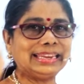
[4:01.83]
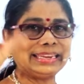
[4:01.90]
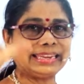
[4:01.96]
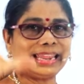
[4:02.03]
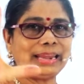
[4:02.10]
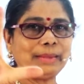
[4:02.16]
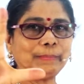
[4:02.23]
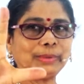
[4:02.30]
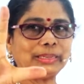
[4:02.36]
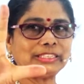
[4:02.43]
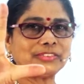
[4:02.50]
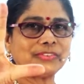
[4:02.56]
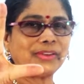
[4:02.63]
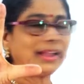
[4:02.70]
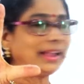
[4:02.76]
10
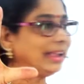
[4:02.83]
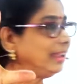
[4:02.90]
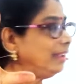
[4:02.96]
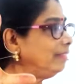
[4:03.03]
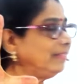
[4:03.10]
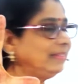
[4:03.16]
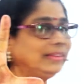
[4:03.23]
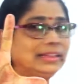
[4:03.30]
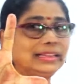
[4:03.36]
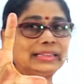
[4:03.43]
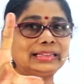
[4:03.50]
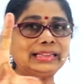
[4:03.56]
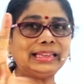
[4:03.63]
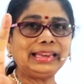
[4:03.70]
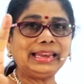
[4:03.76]
plus 5,
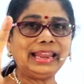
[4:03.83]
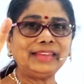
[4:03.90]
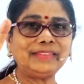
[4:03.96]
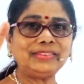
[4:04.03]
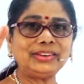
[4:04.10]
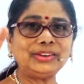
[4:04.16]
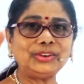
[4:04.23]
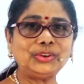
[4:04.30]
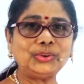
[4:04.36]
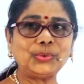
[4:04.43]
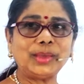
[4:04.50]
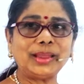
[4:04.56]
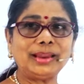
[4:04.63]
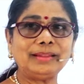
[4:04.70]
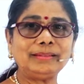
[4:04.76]
11,
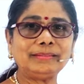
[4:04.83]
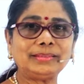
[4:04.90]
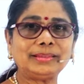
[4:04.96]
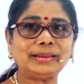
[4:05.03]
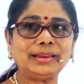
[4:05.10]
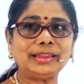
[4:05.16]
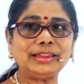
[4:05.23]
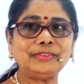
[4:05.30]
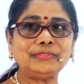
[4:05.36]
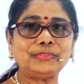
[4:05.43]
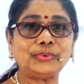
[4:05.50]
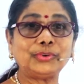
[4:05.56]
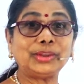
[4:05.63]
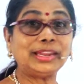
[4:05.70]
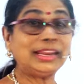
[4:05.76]
12, 13,
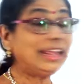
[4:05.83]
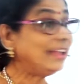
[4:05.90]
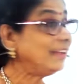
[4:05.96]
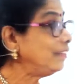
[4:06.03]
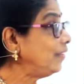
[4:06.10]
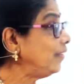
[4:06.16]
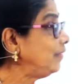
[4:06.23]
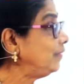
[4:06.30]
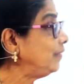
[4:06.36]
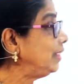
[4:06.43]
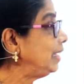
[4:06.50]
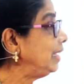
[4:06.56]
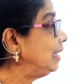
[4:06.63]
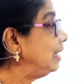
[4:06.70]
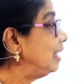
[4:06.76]
14,
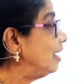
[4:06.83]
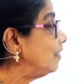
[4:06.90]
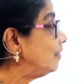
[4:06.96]
15.